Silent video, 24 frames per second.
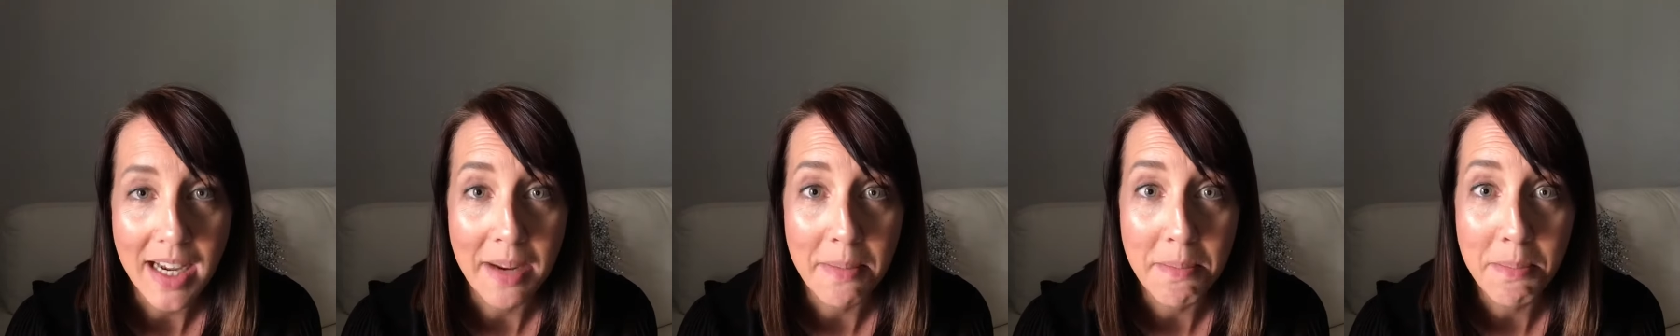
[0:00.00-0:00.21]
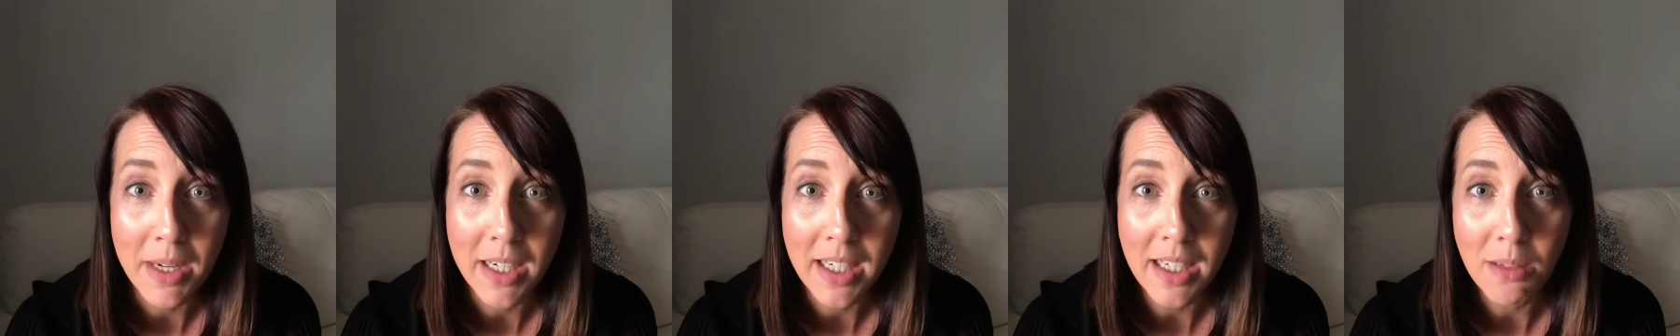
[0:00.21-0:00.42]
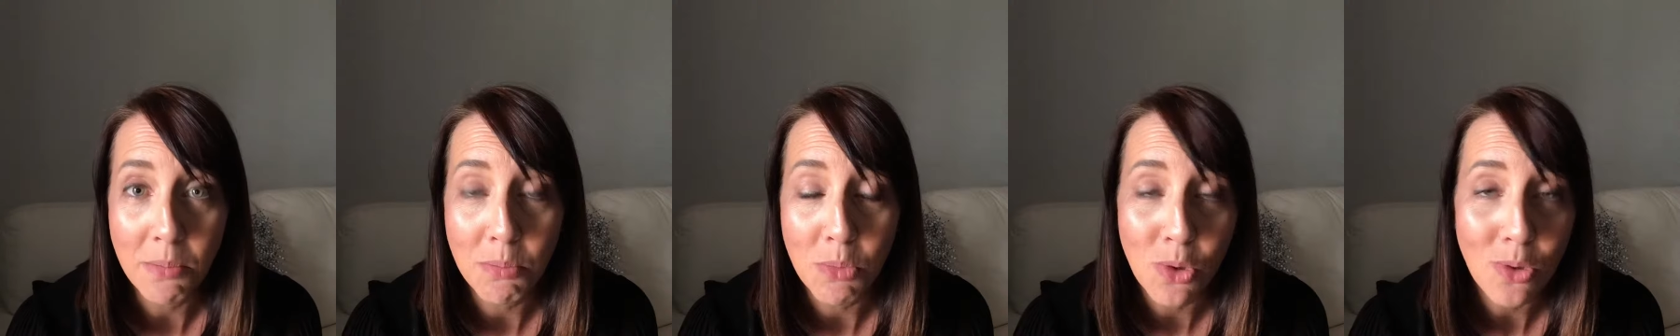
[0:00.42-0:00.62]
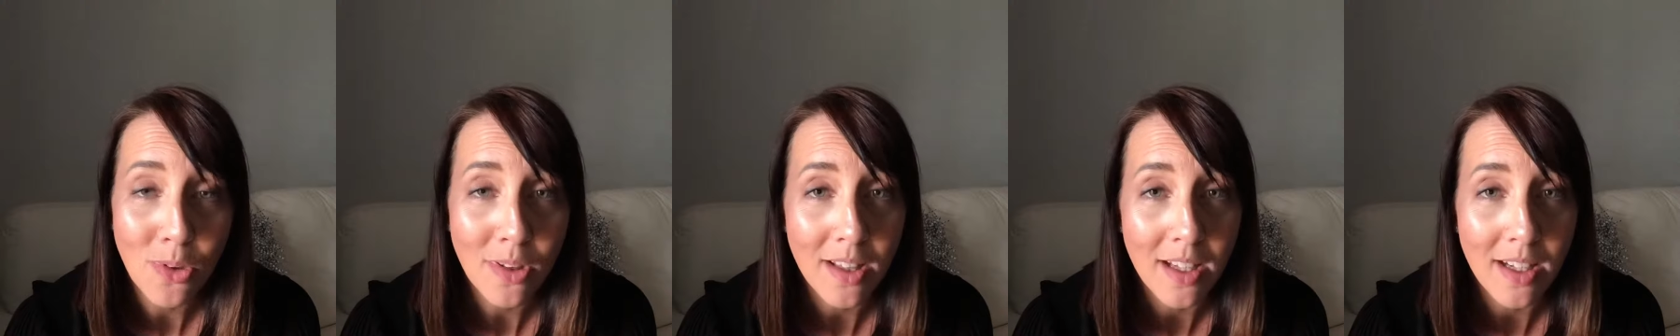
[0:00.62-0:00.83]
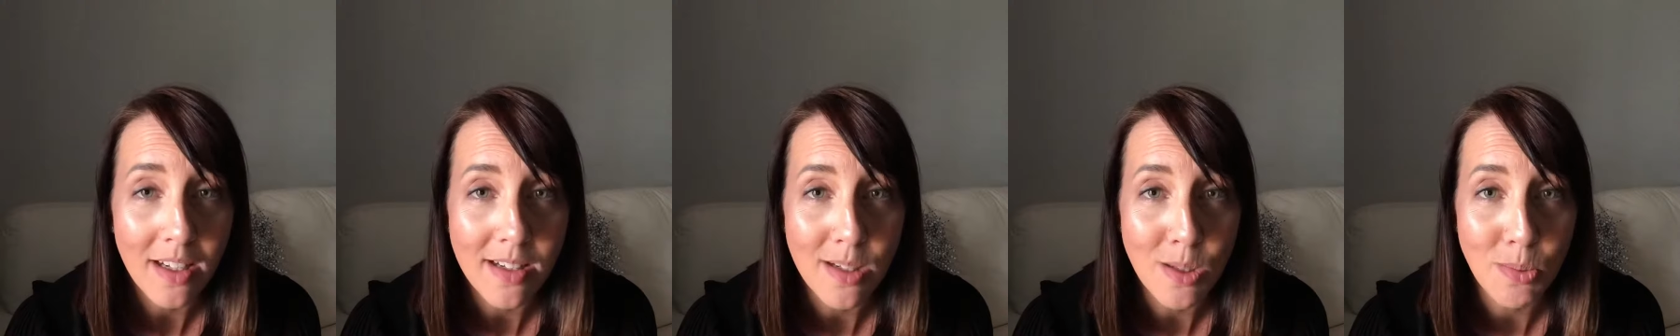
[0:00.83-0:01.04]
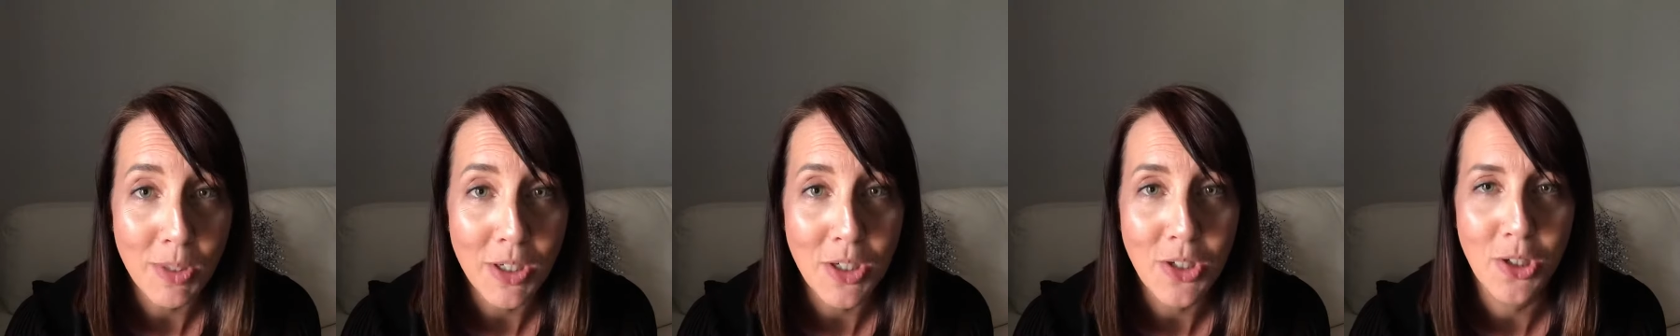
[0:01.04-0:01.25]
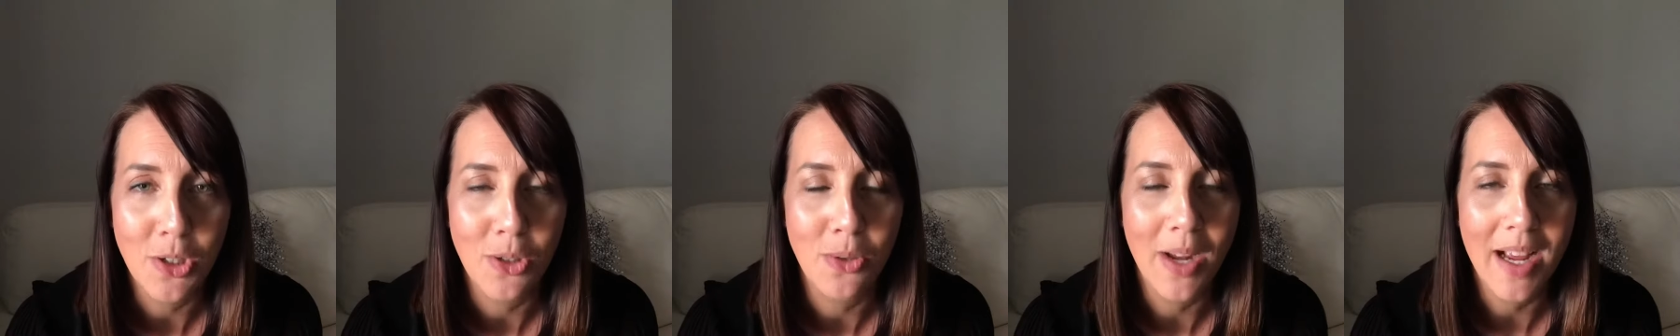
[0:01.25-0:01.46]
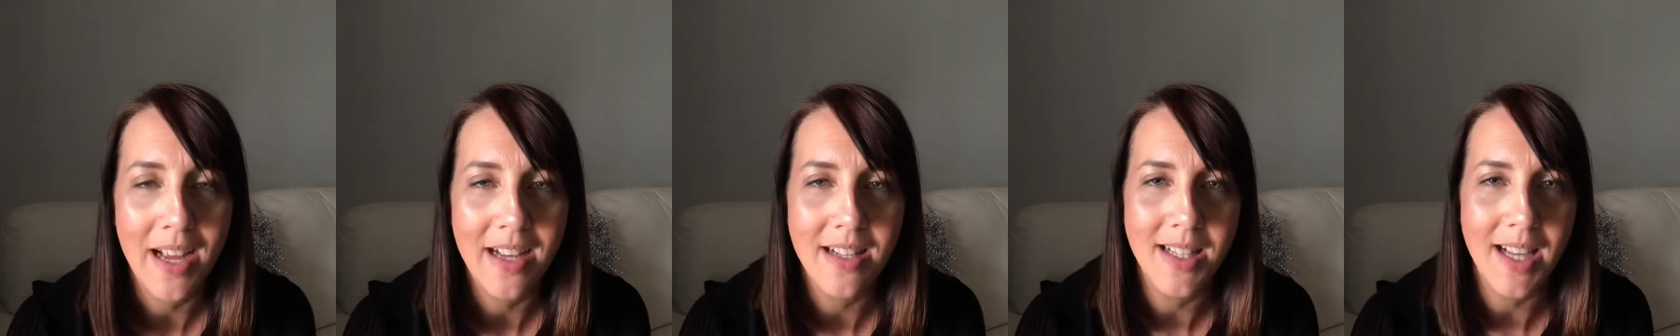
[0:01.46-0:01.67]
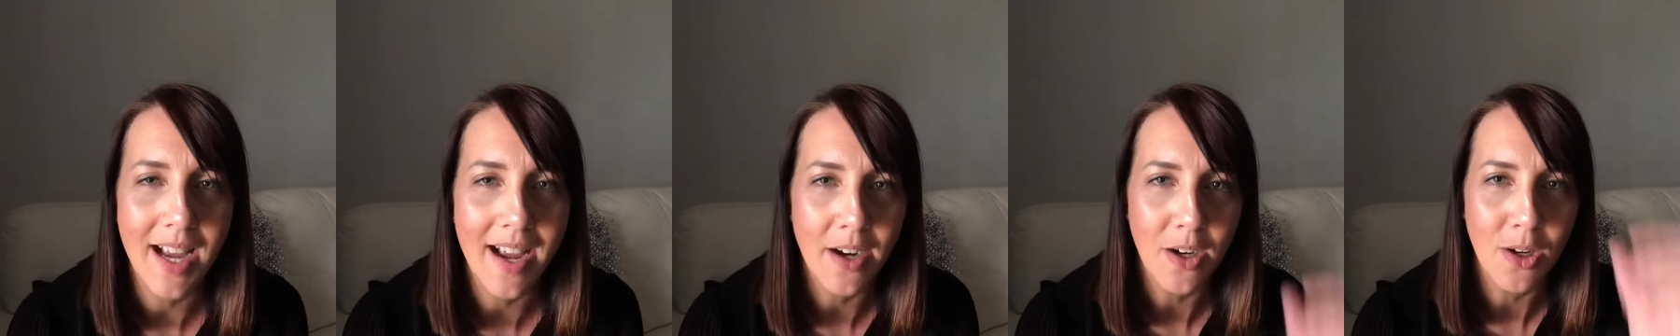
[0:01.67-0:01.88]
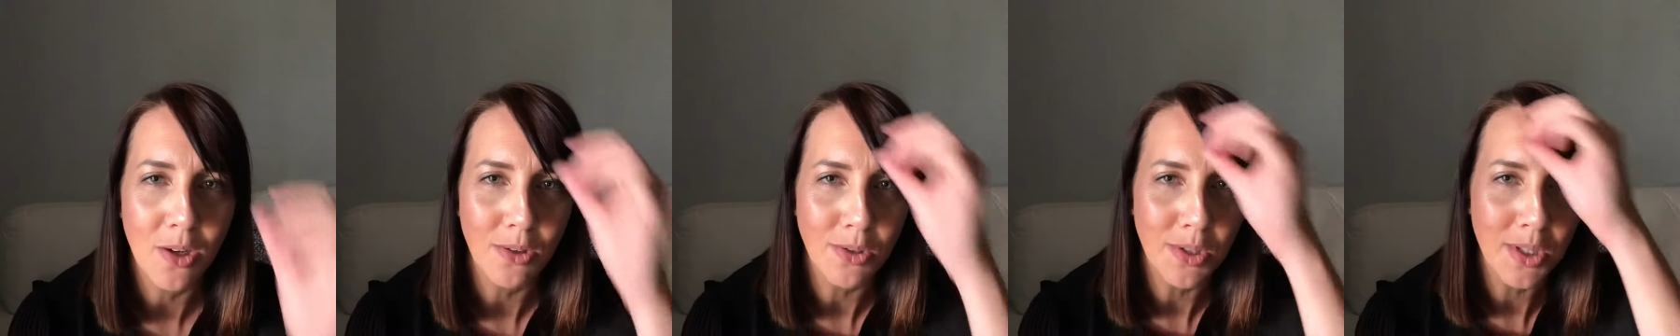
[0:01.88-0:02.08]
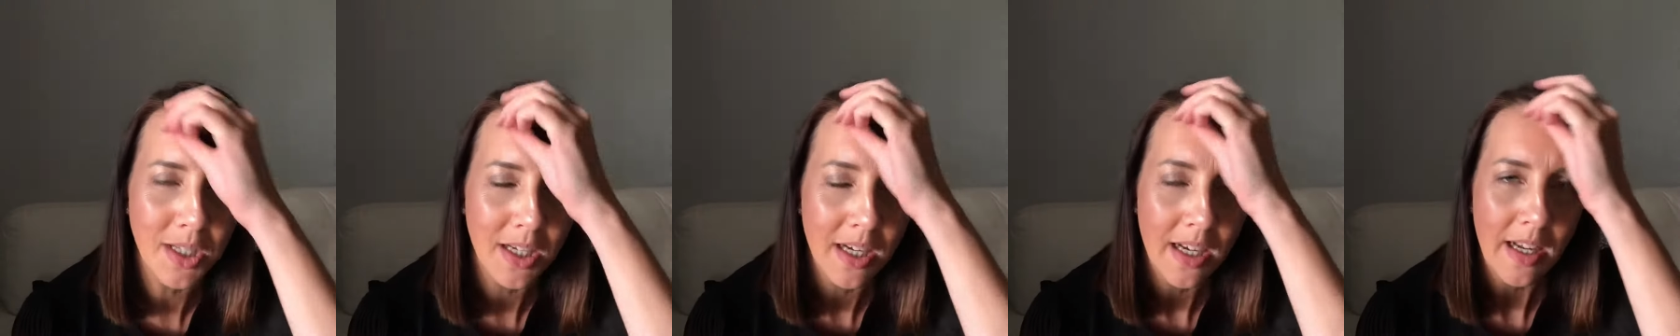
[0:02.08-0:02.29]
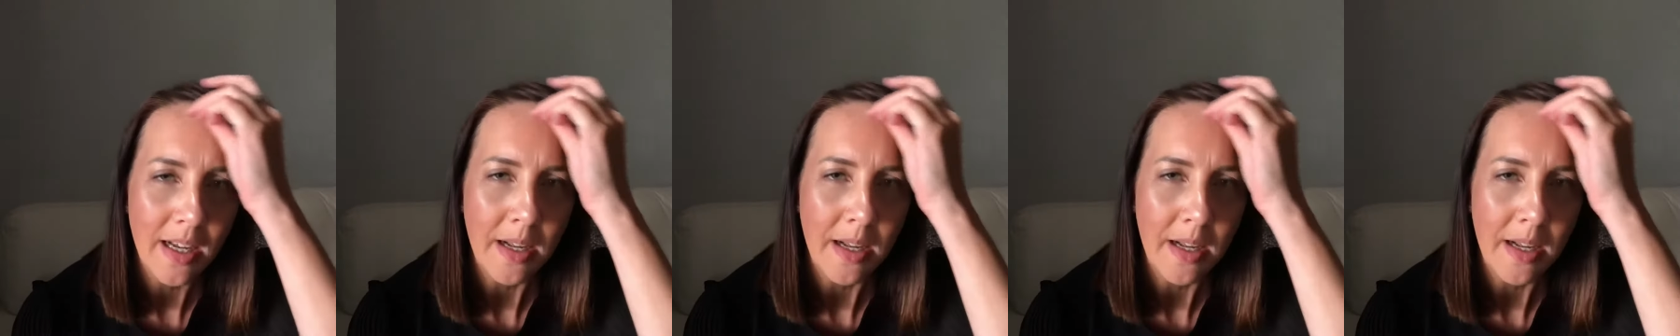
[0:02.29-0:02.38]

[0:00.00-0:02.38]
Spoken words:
and many more things we do as adults.